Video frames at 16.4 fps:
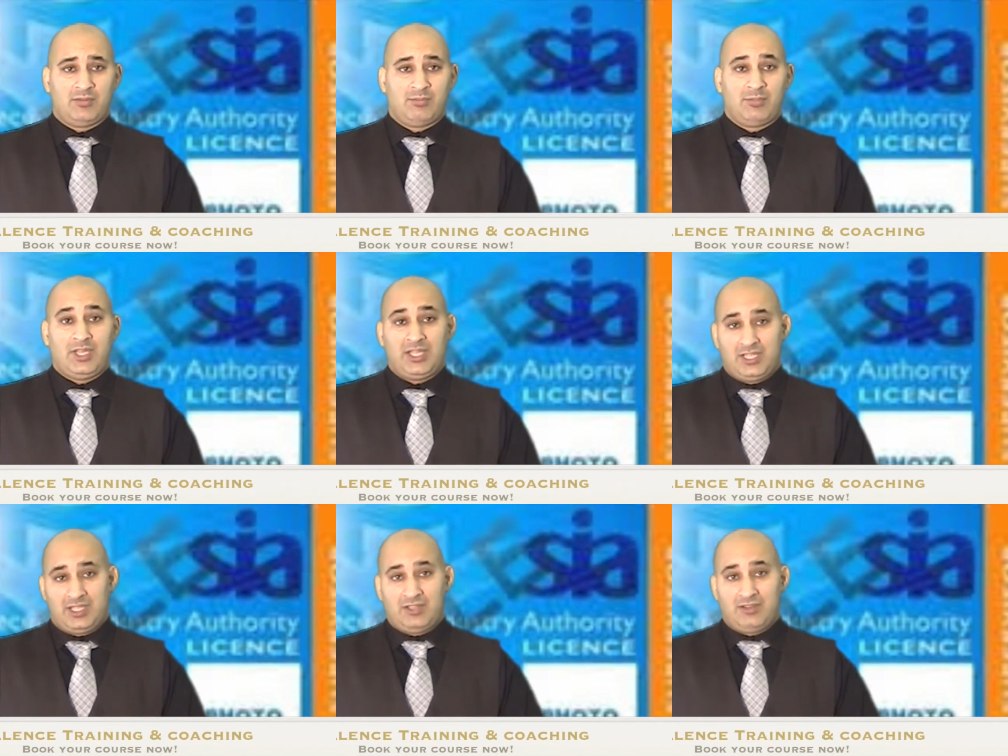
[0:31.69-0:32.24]

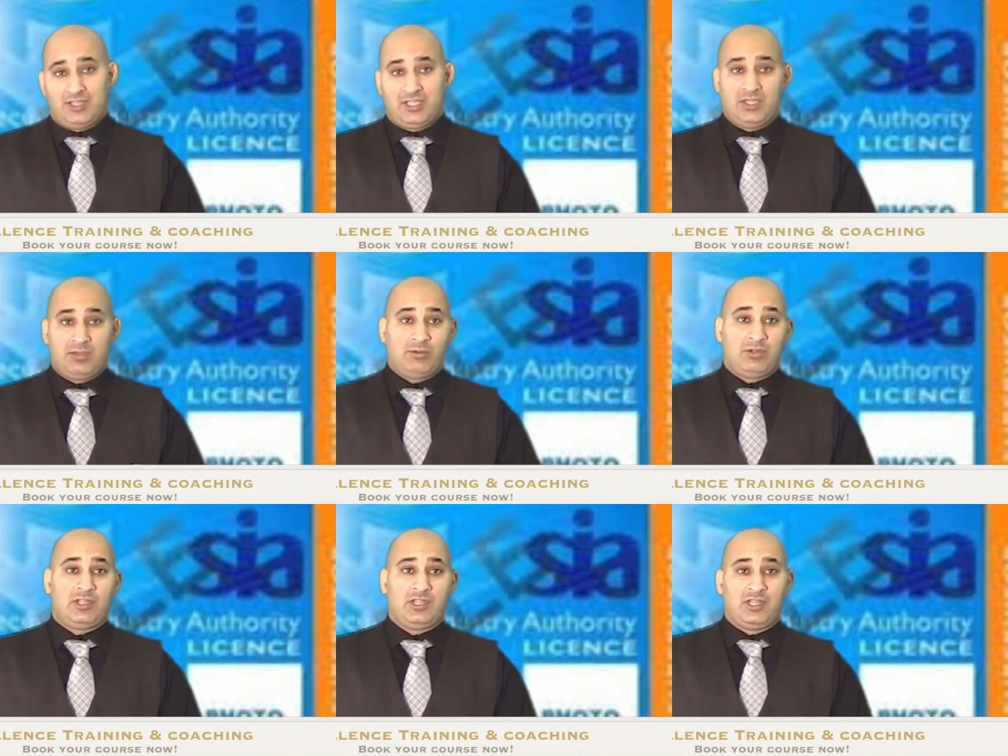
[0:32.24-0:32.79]
meaning that you
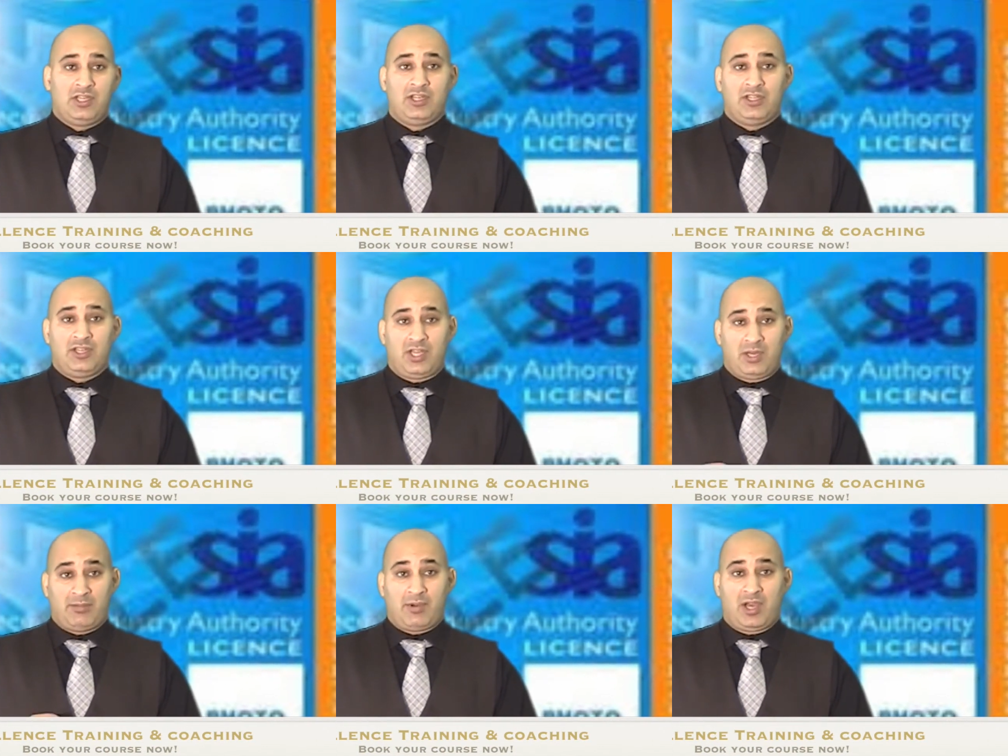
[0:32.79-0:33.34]
will learn
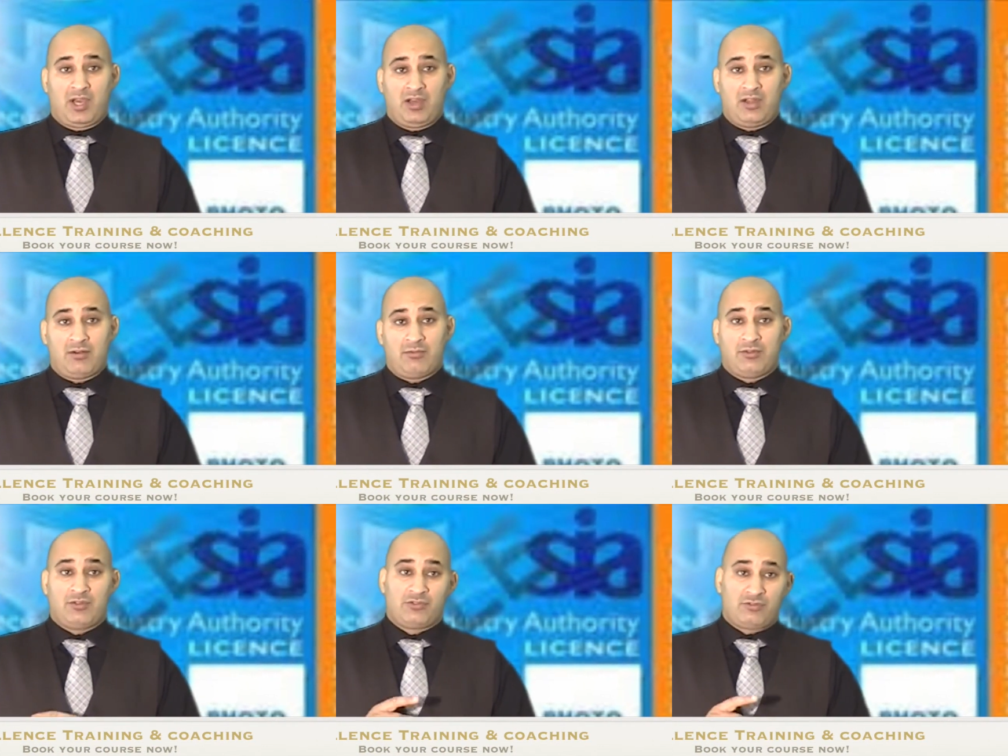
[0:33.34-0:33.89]

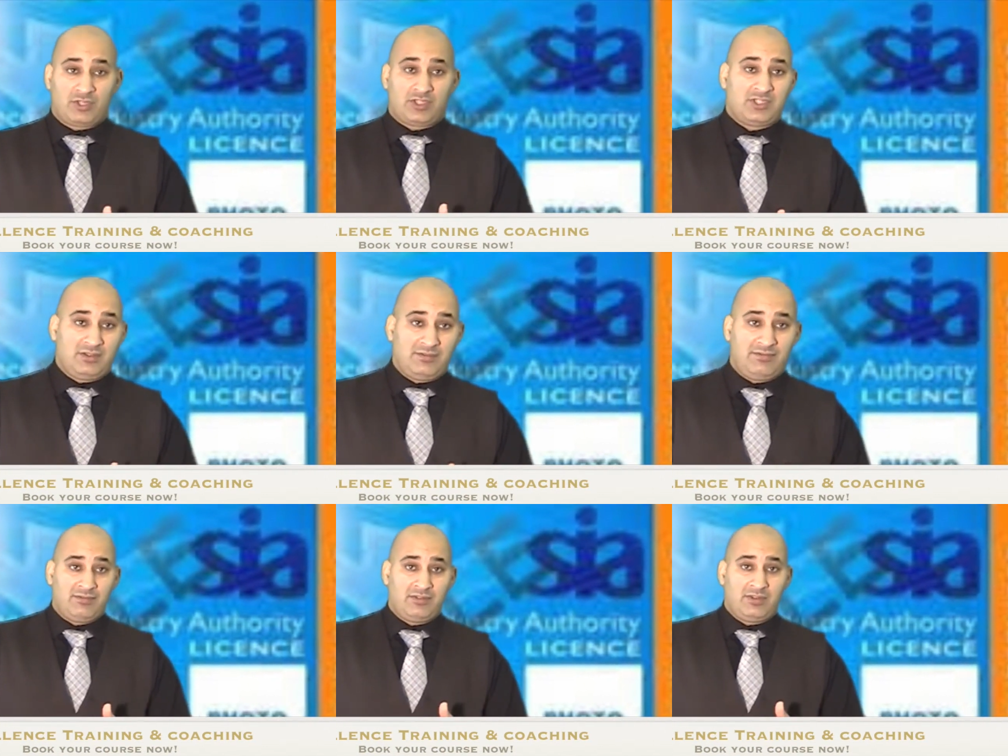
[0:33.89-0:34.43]
about
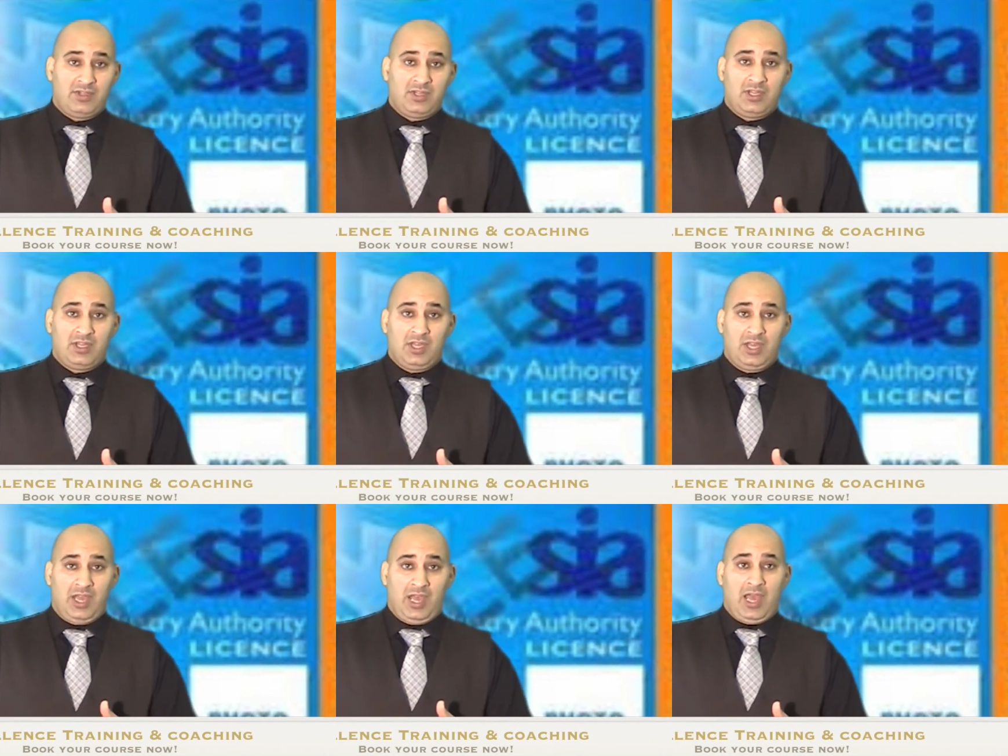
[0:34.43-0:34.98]
restrictive
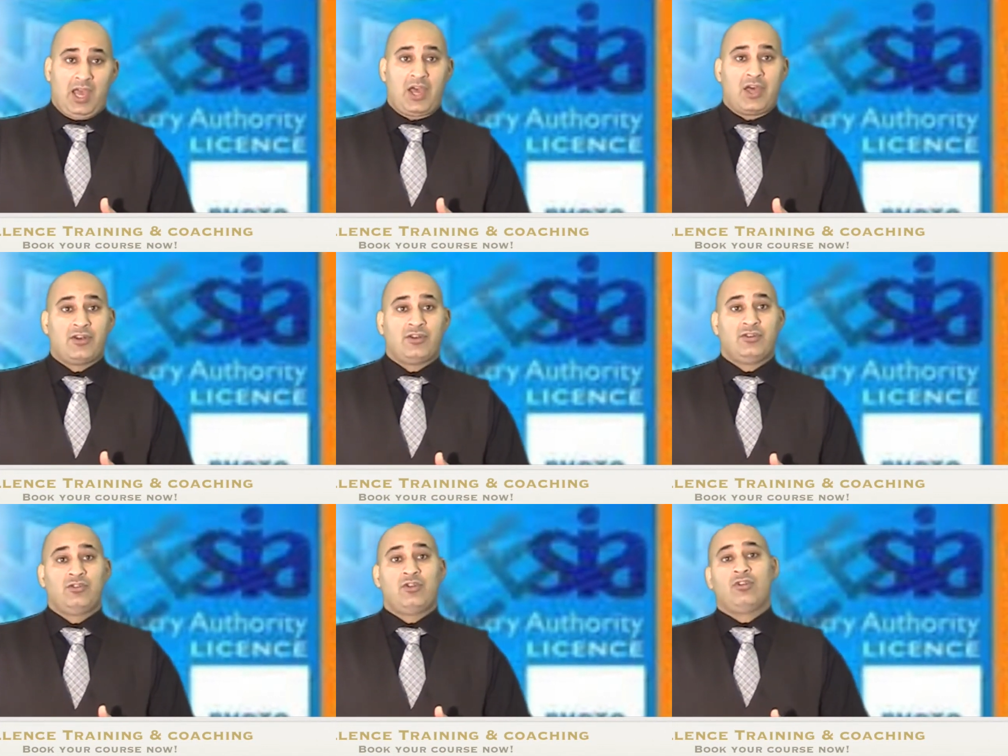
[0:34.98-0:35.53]

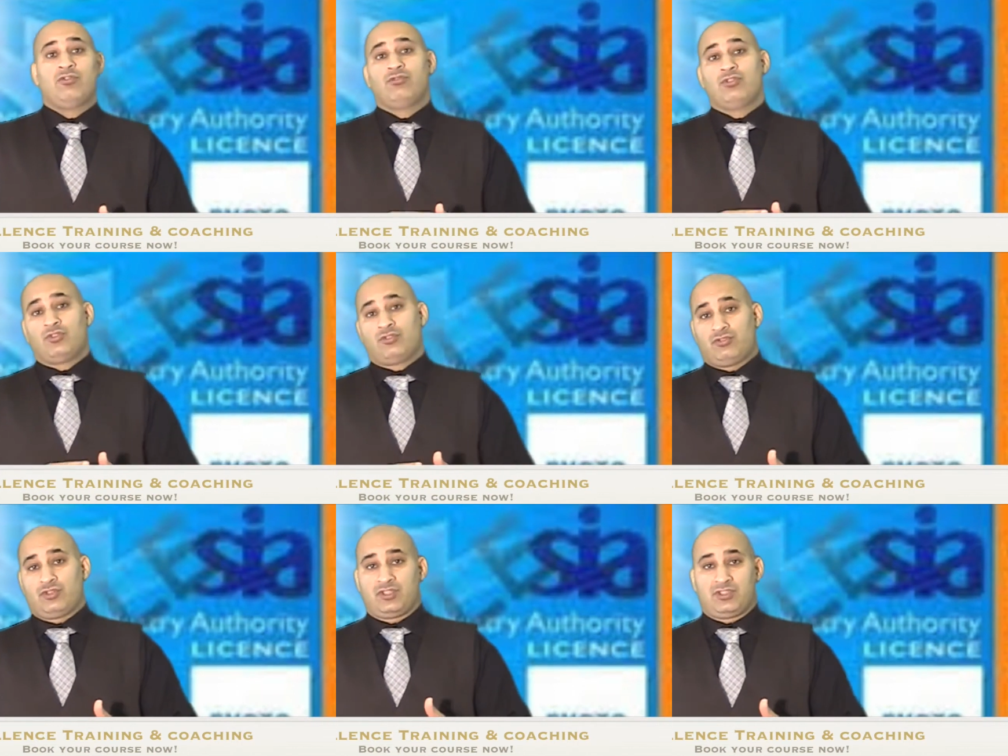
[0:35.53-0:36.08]
and
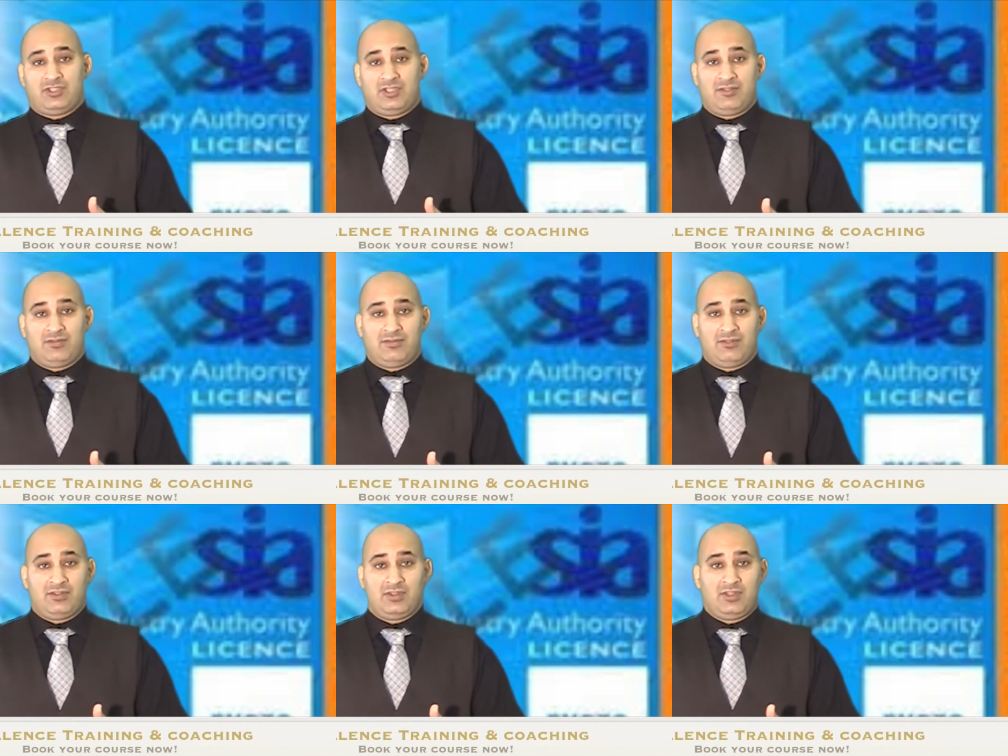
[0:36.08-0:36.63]
non-restrictive